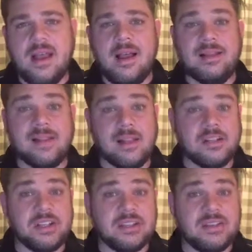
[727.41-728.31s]

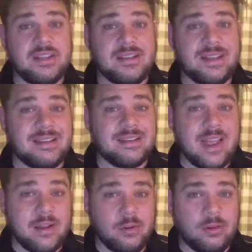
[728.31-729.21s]
Intelligence is a
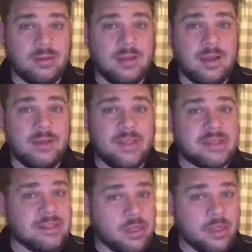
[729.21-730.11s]
cycle.
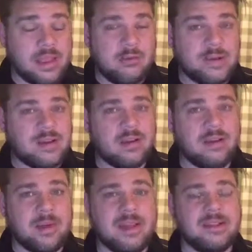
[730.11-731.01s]
That's another thing we'll be
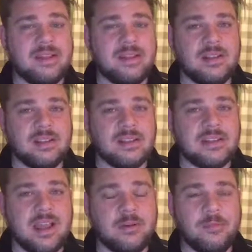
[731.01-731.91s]
talking about is the intelligence
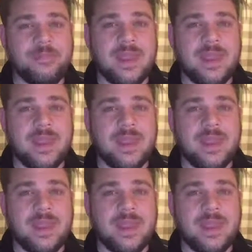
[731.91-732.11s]
cycle.